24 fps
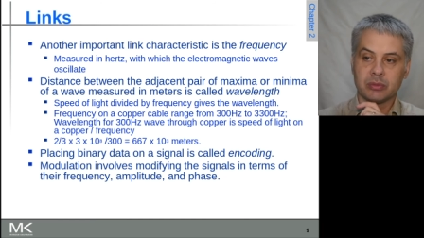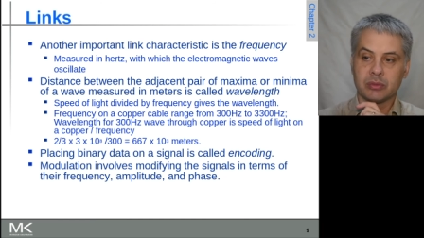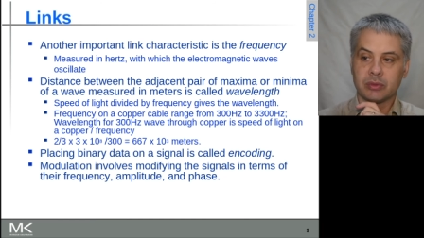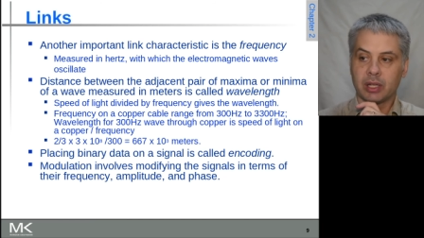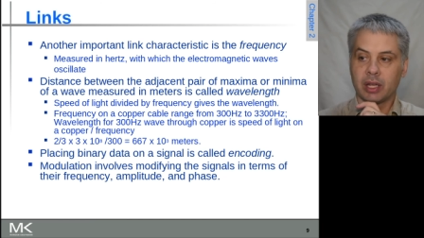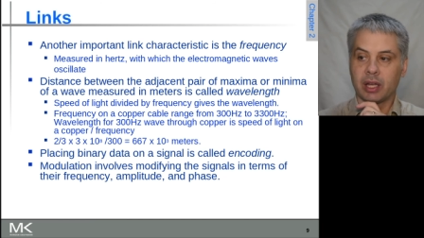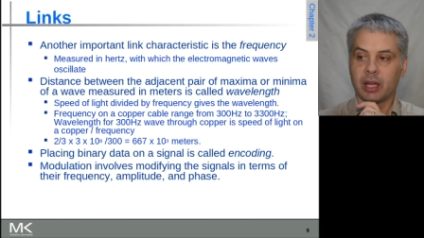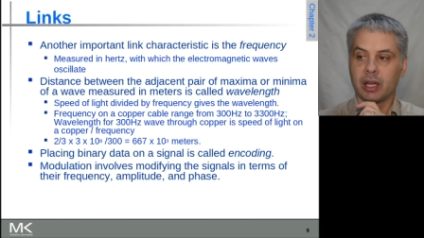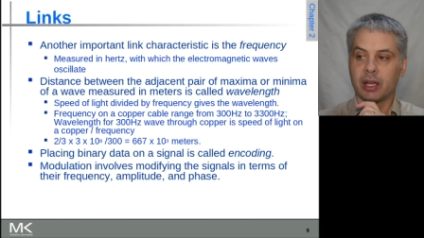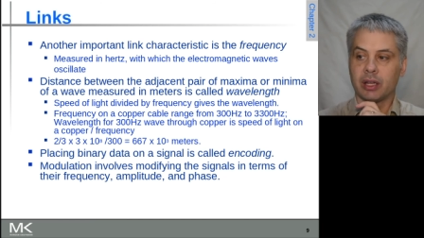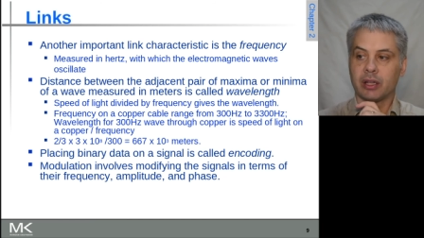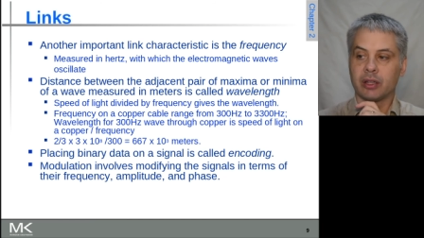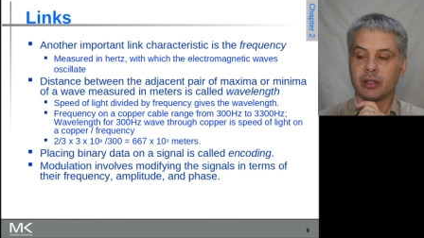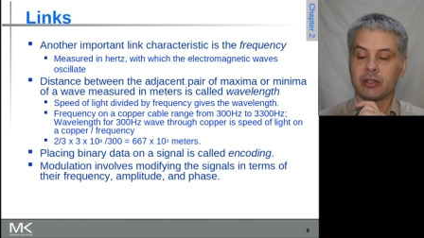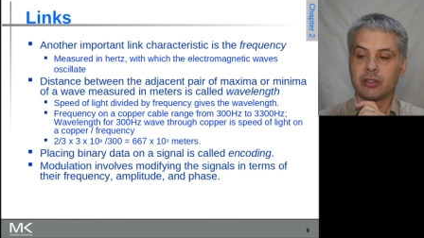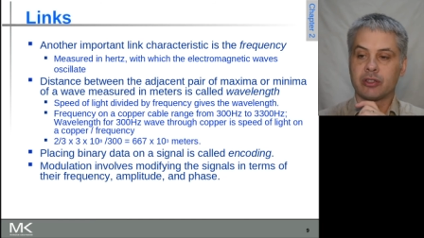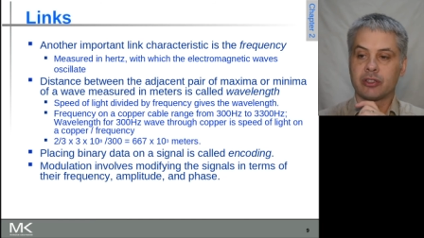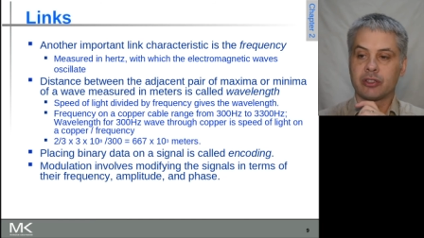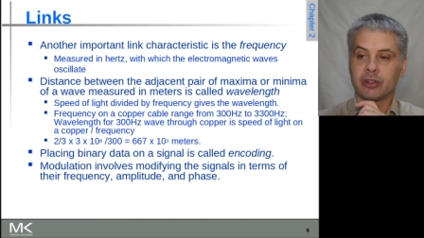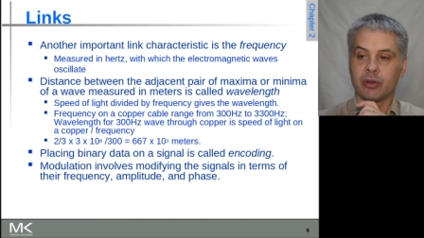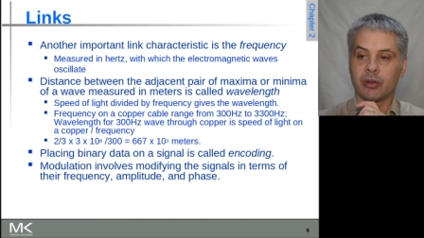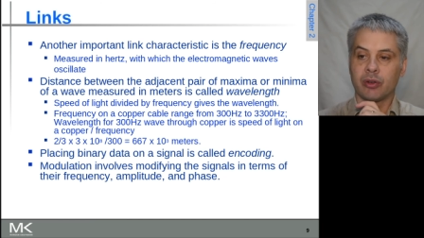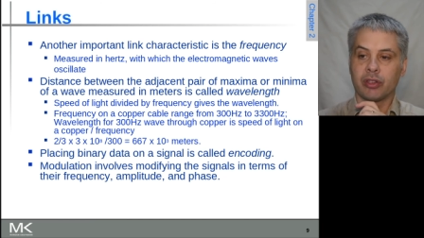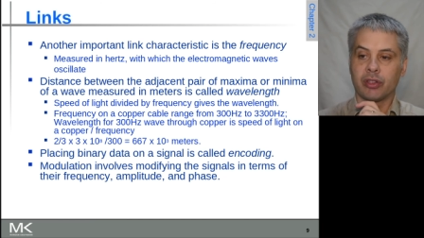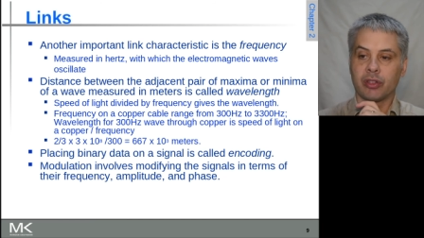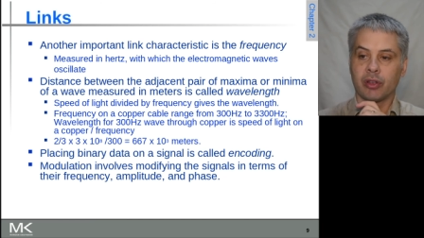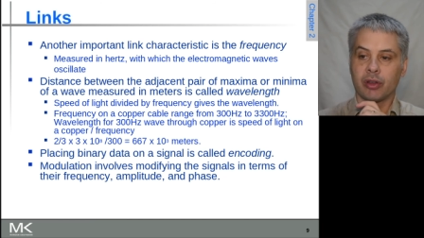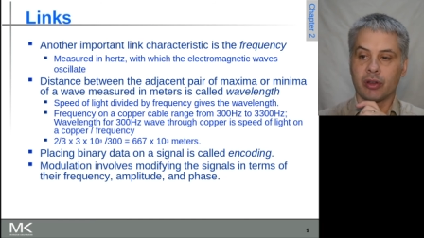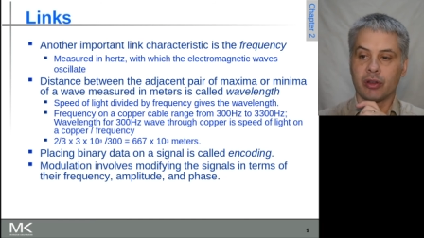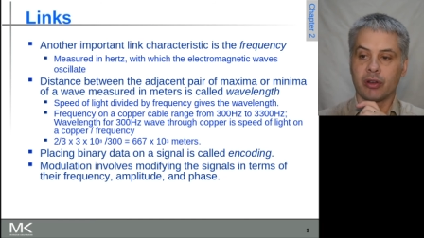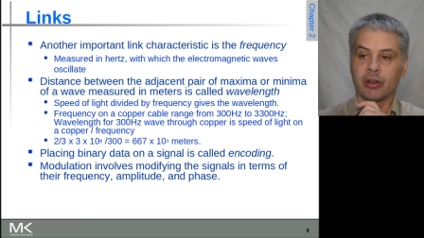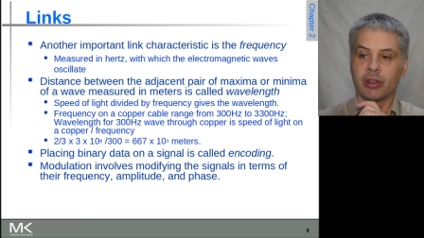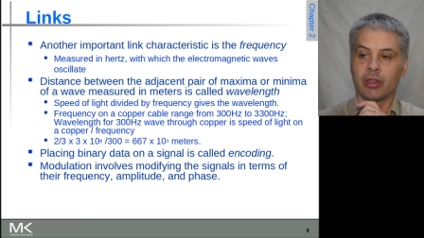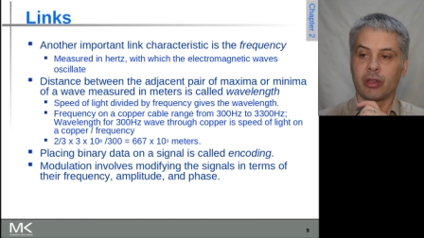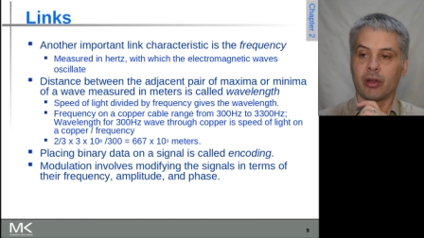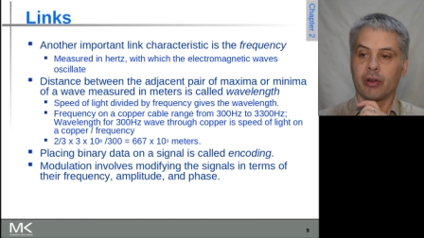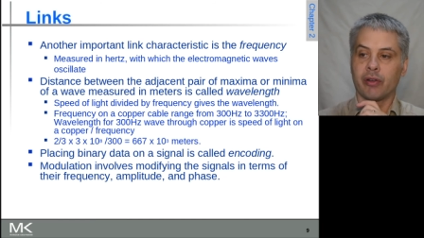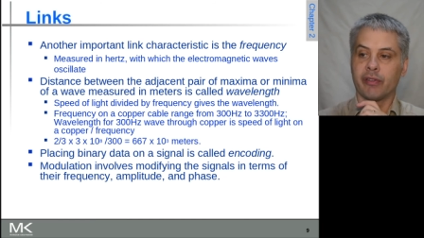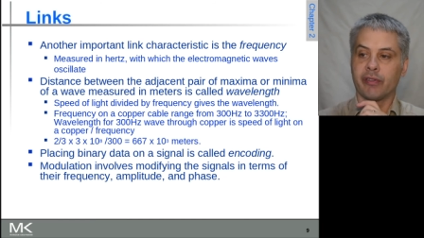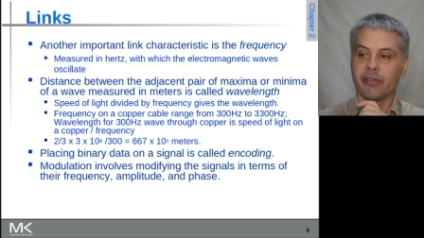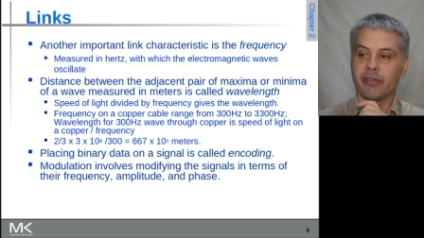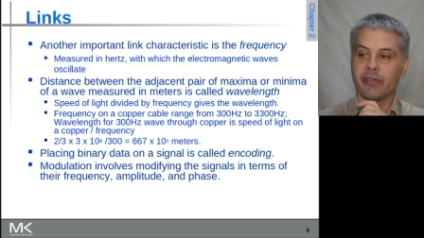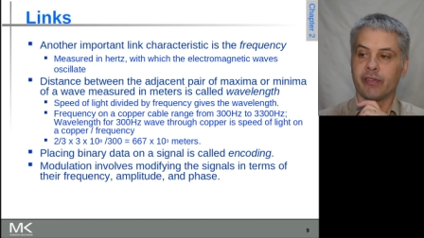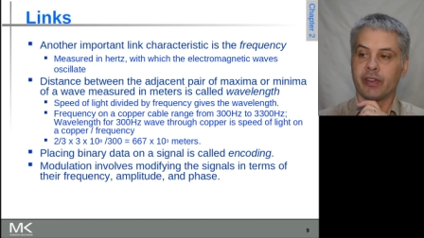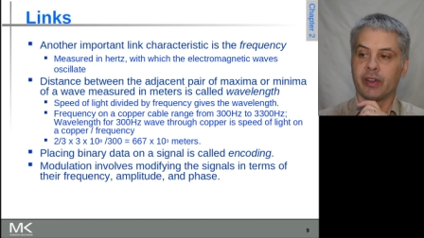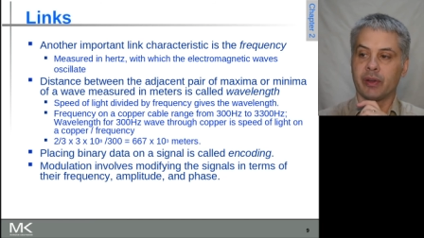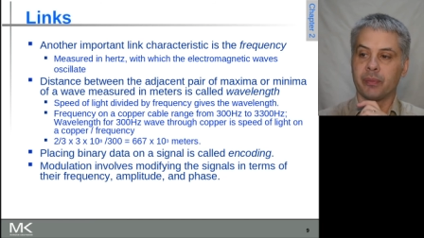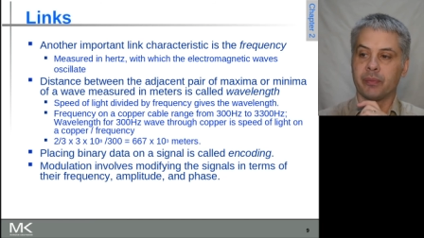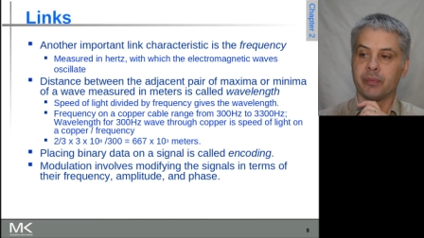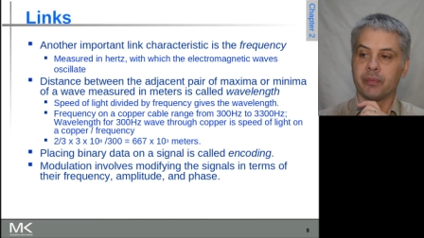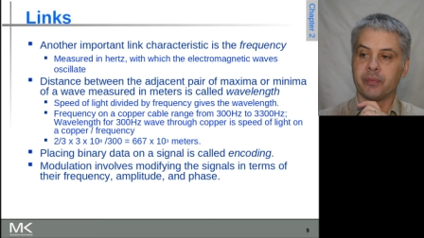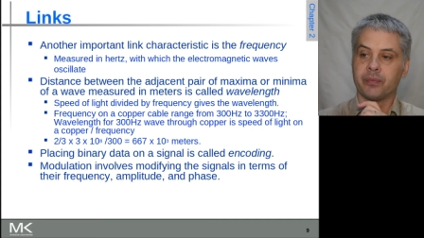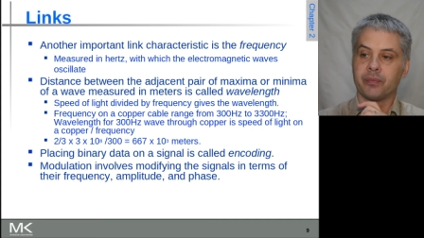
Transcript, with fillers: uh, two thirds of um,